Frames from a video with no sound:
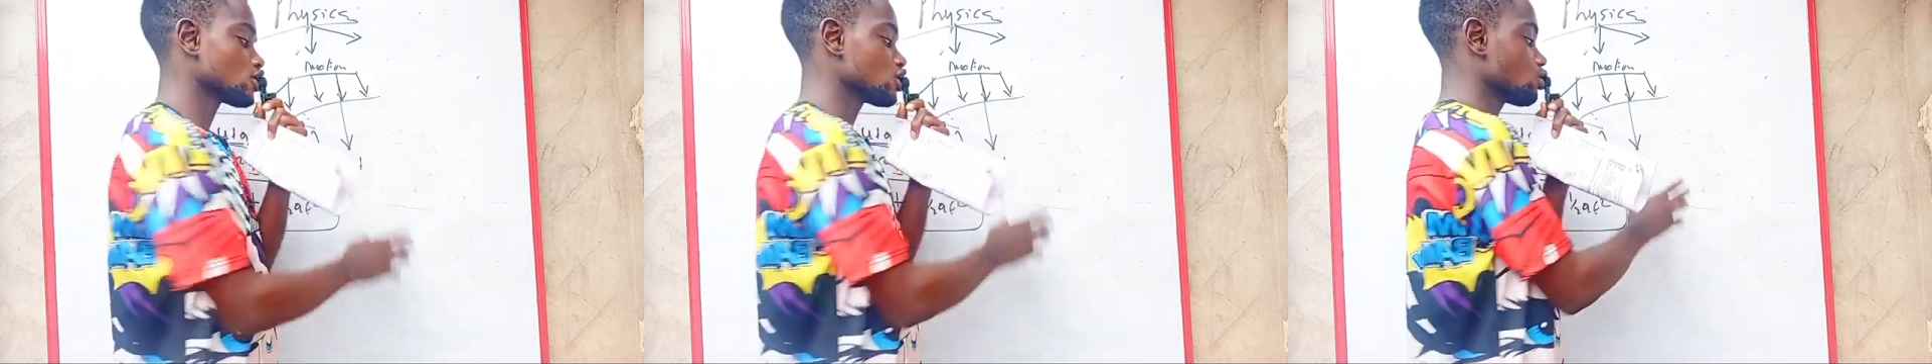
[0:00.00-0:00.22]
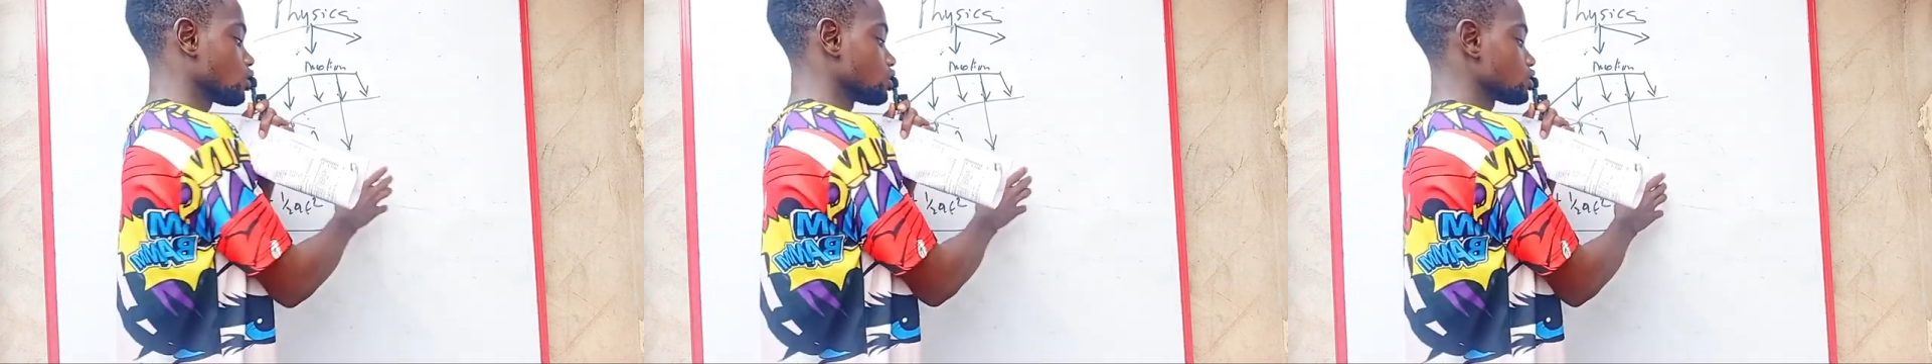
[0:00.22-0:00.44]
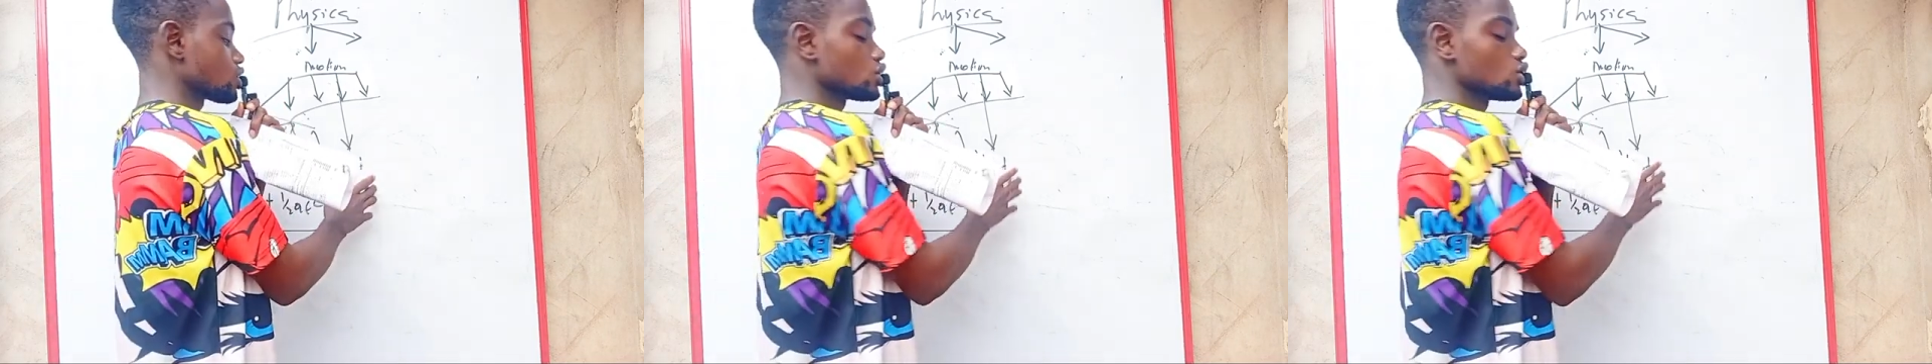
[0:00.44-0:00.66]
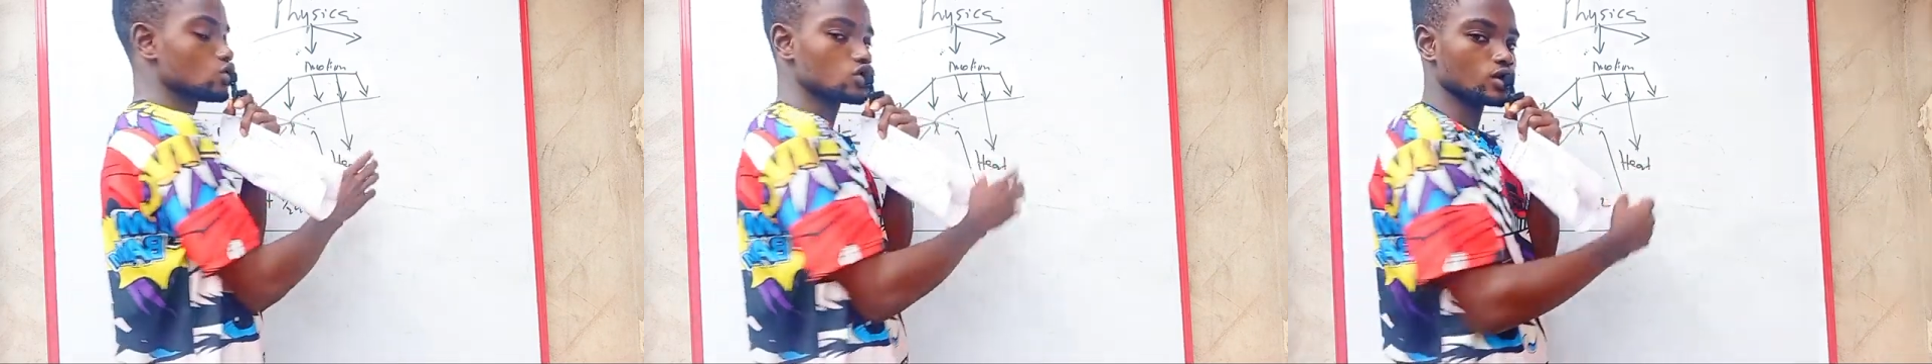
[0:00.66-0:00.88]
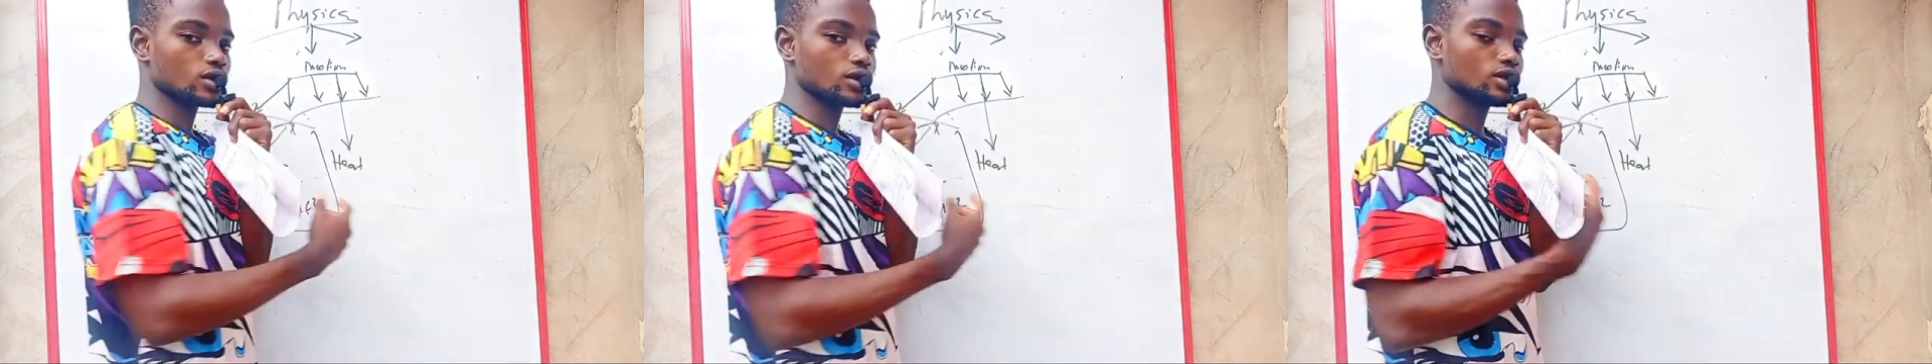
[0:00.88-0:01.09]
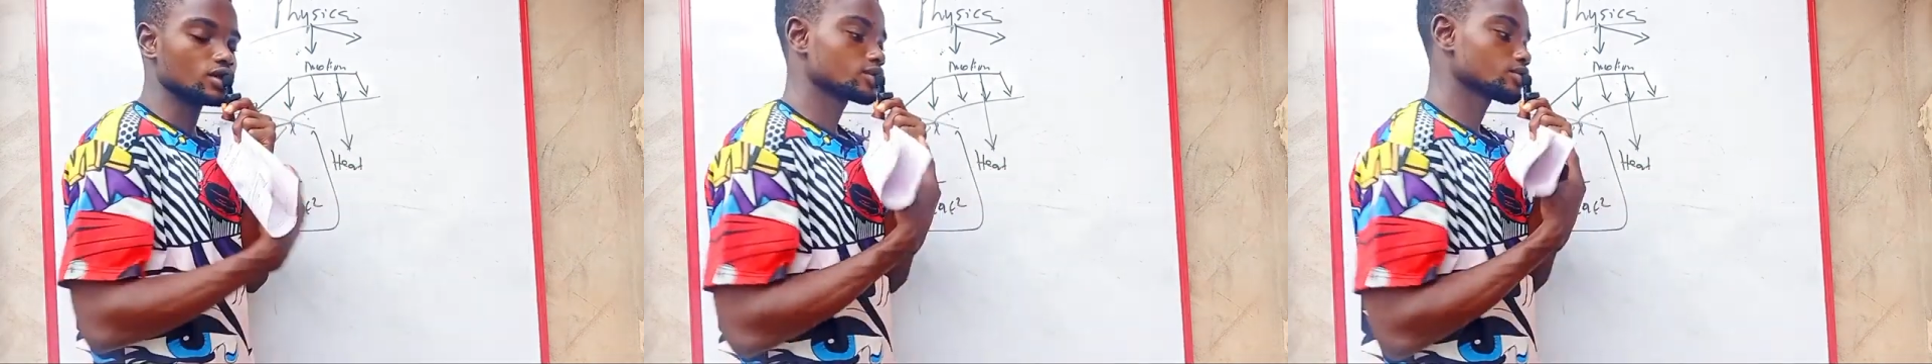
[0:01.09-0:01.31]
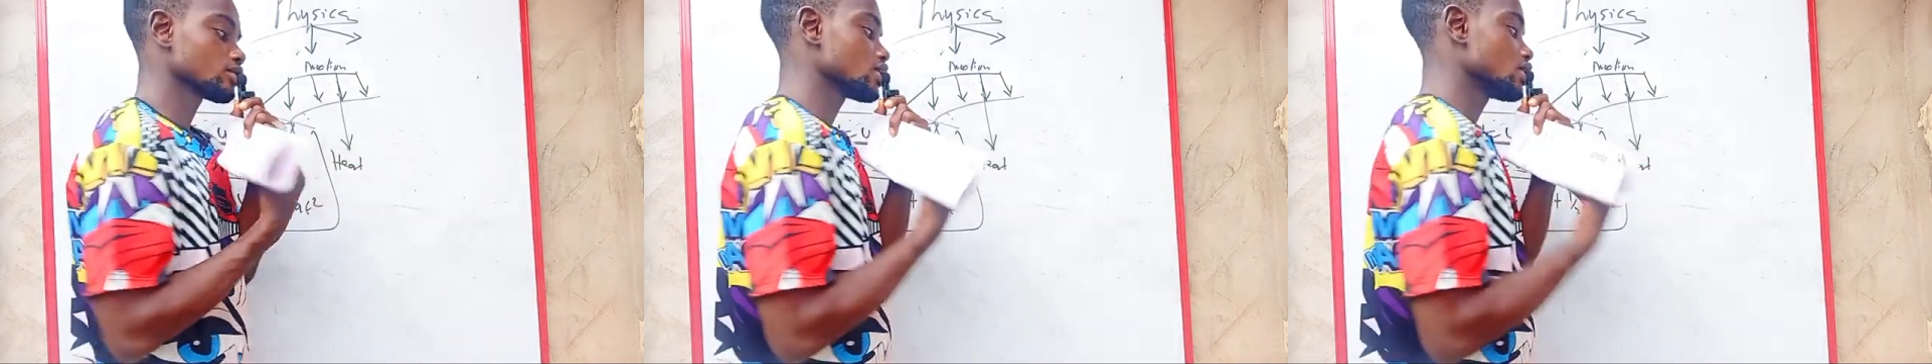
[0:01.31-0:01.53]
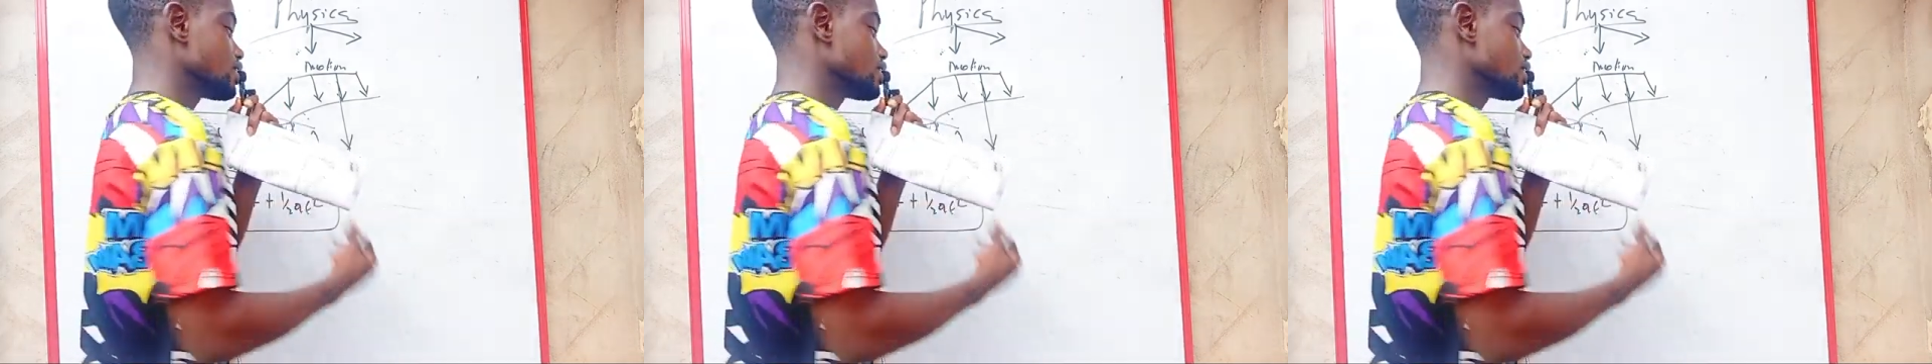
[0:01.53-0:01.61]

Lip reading: sure you study it.